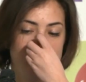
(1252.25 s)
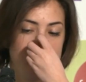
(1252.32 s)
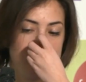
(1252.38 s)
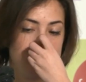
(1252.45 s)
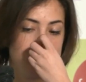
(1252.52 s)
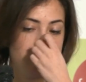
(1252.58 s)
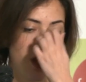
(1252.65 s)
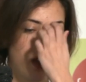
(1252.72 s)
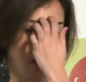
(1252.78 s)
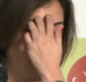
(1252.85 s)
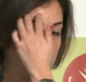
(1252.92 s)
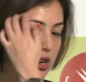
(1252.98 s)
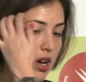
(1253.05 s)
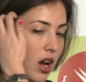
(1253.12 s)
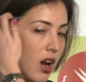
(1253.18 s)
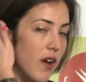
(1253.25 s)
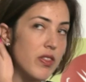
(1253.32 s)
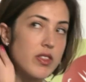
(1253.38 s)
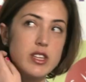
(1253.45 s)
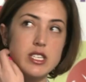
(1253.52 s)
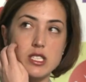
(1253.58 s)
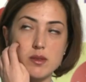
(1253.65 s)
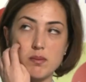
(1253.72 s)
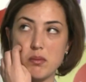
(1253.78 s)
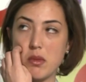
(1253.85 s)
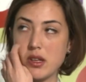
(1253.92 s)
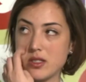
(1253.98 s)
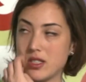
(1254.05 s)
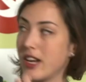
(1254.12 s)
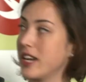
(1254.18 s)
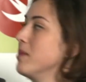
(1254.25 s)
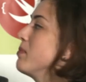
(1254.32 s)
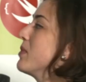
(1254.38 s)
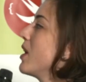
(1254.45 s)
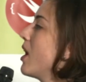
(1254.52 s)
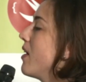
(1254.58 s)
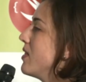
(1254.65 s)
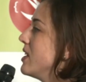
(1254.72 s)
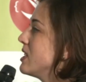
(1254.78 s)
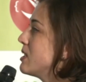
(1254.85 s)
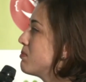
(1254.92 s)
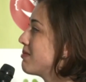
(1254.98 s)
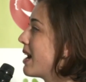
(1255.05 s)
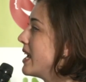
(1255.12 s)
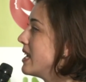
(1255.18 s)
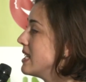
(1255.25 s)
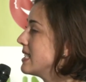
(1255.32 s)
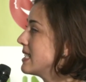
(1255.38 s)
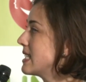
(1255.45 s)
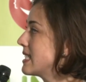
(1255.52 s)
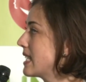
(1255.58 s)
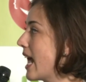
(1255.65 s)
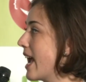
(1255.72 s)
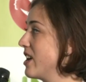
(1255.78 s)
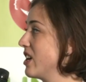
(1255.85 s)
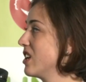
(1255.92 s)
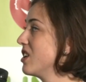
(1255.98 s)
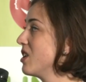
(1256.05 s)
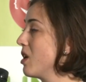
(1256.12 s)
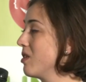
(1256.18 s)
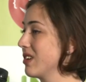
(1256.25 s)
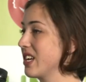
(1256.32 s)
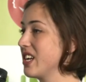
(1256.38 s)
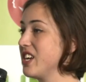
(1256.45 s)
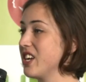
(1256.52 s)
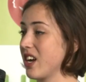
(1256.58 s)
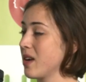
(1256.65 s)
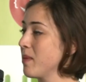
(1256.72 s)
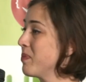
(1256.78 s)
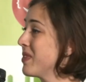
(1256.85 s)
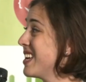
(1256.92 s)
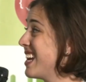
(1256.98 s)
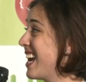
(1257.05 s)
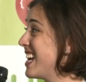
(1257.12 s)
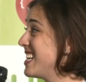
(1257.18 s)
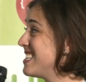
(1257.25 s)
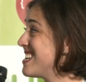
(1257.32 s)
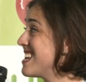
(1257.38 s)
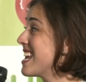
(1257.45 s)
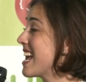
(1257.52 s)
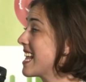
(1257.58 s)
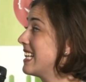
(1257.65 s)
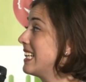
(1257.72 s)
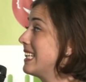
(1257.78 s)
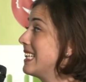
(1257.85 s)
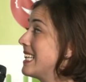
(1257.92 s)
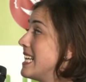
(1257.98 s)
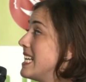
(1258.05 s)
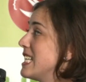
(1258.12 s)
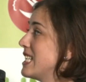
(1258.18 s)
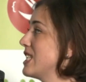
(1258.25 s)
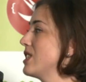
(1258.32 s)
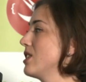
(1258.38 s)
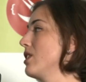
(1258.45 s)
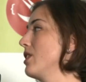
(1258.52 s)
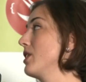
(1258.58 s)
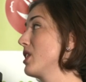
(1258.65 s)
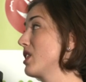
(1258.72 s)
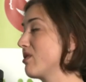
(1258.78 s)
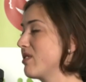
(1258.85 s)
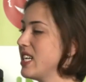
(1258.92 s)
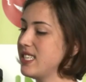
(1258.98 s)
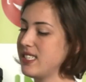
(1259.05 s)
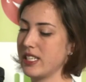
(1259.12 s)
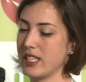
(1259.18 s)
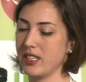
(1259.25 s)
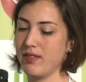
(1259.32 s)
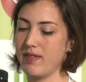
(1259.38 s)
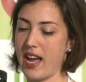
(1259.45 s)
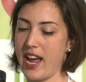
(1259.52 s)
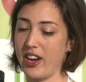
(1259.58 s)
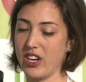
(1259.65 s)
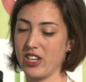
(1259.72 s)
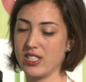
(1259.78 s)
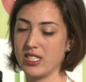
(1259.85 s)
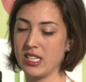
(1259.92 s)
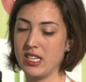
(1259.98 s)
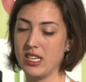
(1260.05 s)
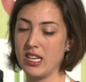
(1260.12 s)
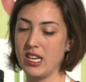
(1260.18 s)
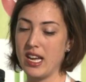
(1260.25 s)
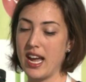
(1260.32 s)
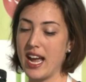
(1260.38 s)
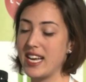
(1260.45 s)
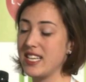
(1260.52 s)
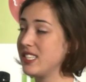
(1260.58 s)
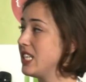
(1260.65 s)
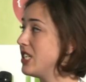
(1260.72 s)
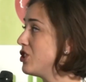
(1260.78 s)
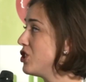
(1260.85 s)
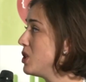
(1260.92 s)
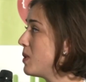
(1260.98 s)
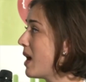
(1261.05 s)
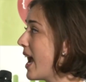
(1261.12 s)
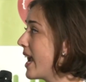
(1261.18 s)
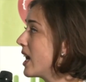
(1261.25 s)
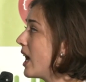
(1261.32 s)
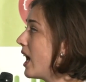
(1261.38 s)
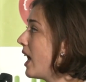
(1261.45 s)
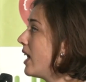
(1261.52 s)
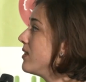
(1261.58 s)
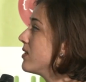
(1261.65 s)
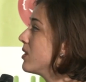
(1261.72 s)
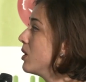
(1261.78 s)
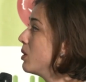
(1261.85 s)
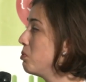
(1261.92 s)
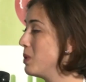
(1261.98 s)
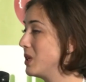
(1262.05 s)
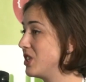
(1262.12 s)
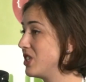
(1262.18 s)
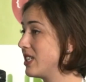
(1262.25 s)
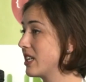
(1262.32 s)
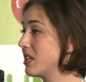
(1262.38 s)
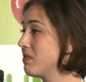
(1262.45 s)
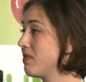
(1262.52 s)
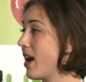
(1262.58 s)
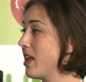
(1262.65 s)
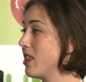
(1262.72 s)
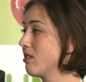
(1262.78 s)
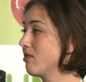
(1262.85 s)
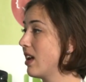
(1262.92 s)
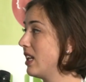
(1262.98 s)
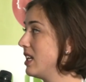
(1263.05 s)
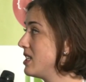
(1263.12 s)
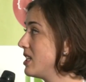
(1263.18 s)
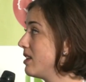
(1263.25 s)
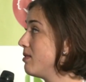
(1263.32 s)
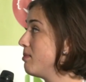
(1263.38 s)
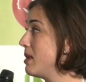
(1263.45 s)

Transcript: So on this brightness slider over here, I see at least 3 signifiers. I see 2 icons which signify the relative